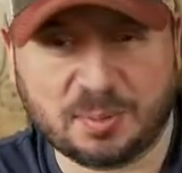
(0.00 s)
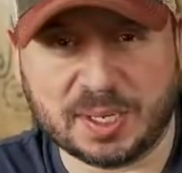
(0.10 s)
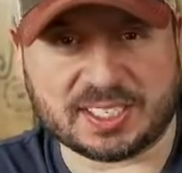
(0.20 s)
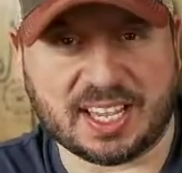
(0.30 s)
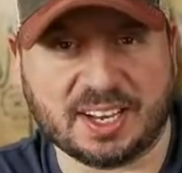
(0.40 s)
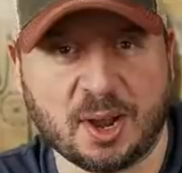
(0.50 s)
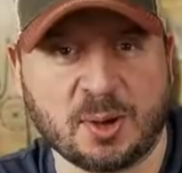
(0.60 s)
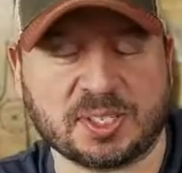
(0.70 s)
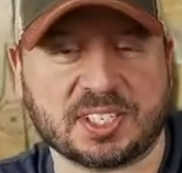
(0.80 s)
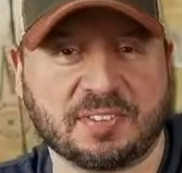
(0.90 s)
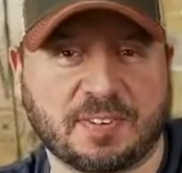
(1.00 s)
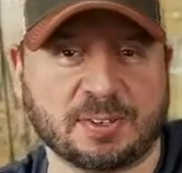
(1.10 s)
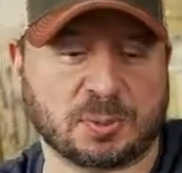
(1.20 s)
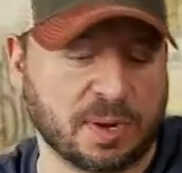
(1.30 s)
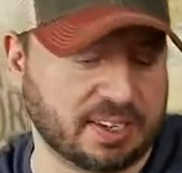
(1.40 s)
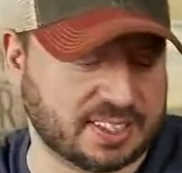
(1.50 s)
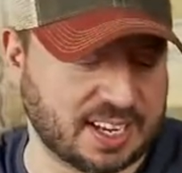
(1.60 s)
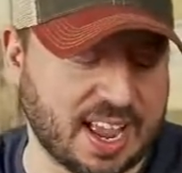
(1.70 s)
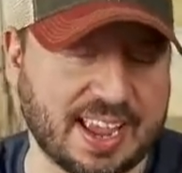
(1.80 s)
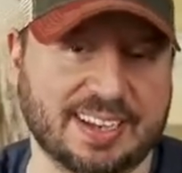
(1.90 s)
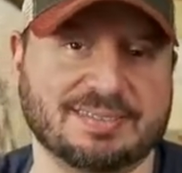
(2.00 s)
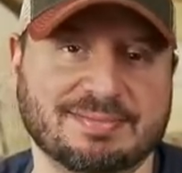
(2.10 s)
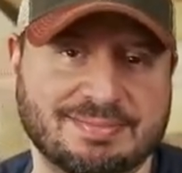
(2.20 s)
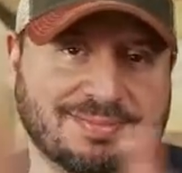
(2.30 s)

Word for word: Whiskey Nose is the first winner tonight.